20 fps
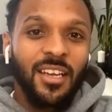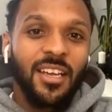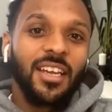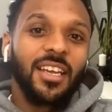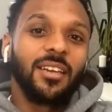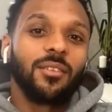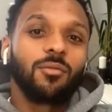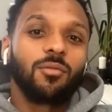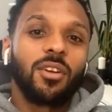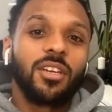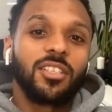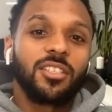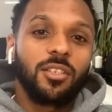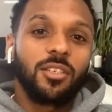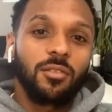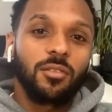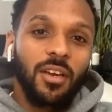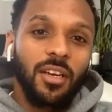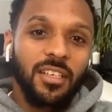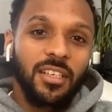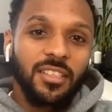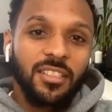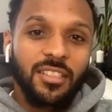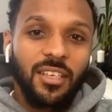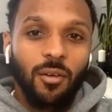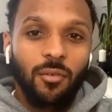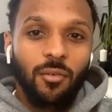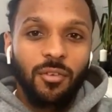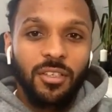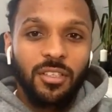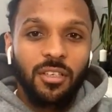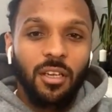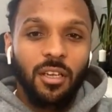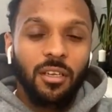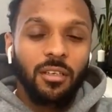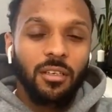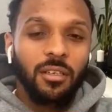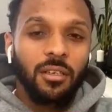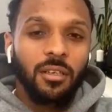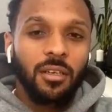in rent to rent in Southeast
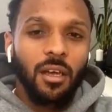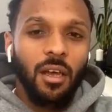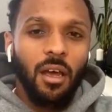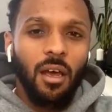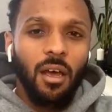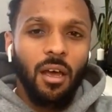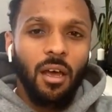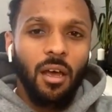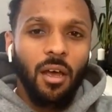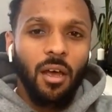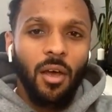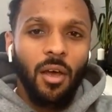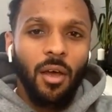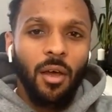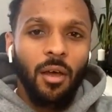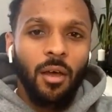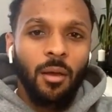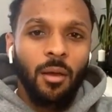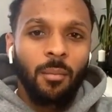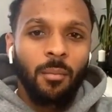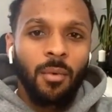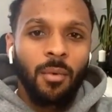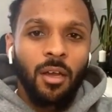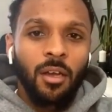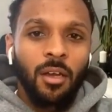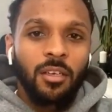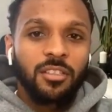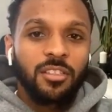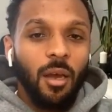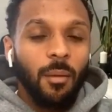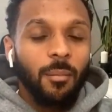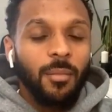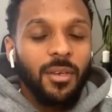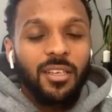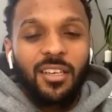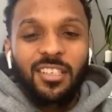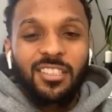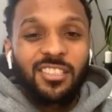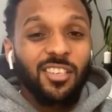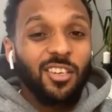London? So I mean,
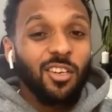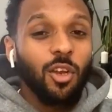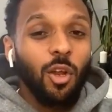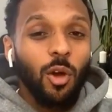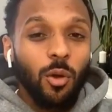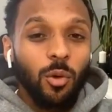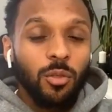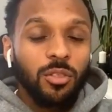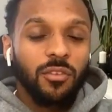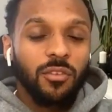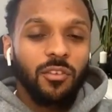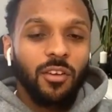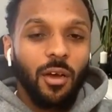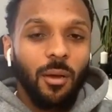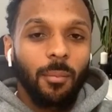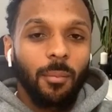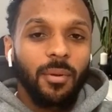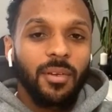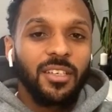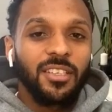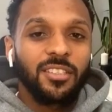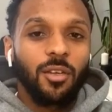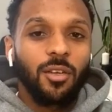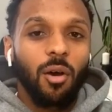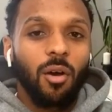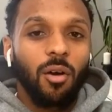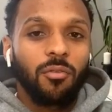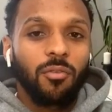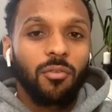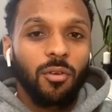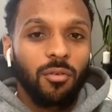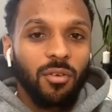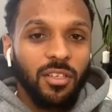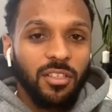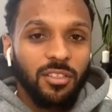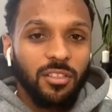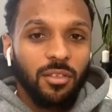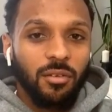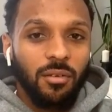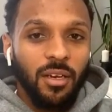there's loads of companies that offer rent
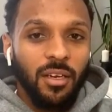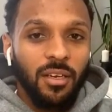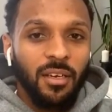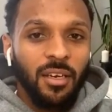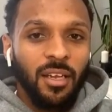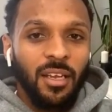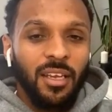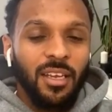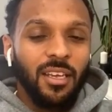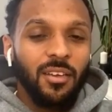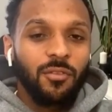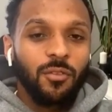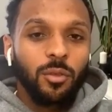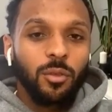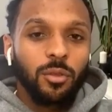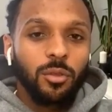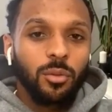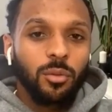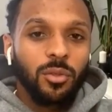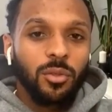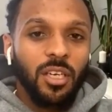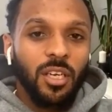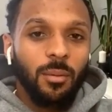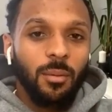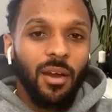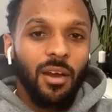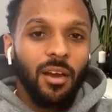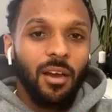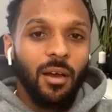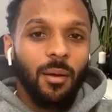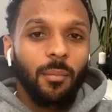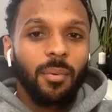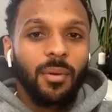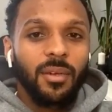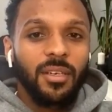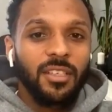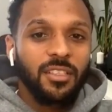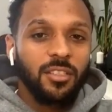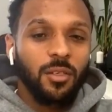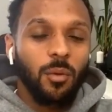to rent. If you're talking about
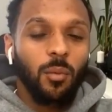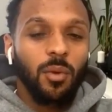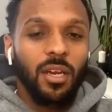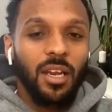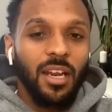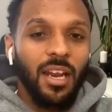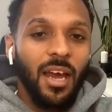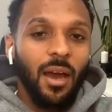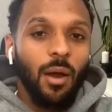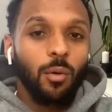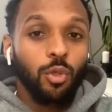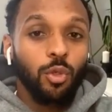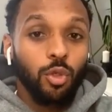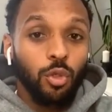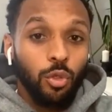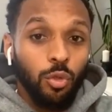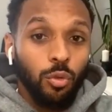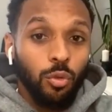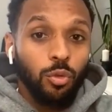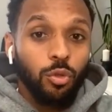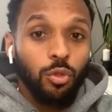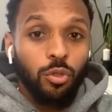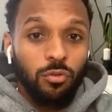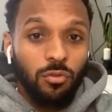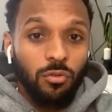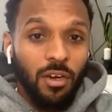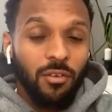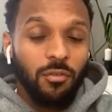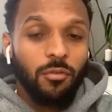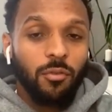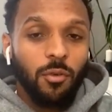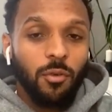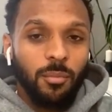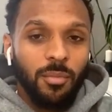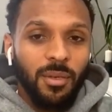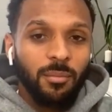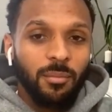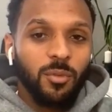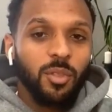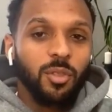companies that will allow you to rent from
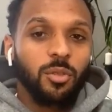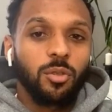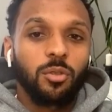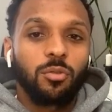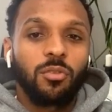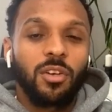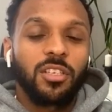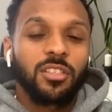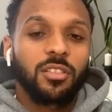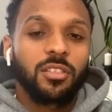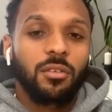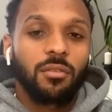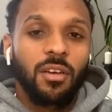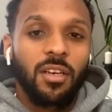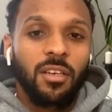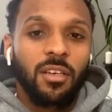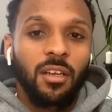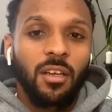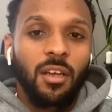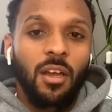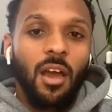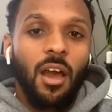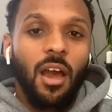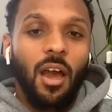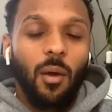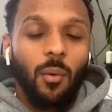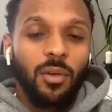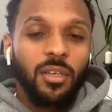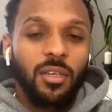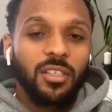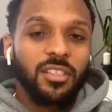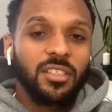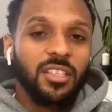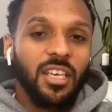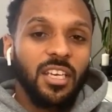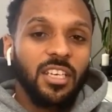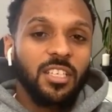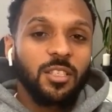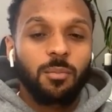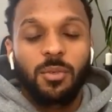them to do rent to rent, I wouldn't
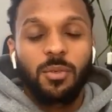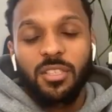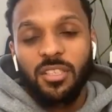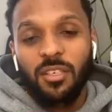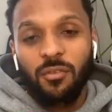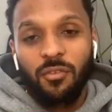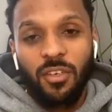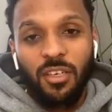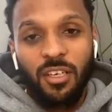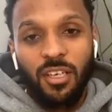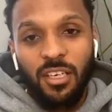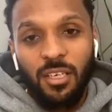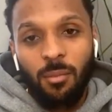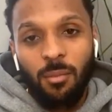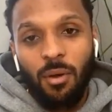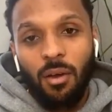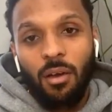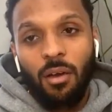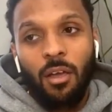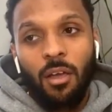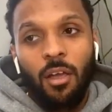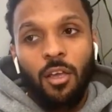say specifically, but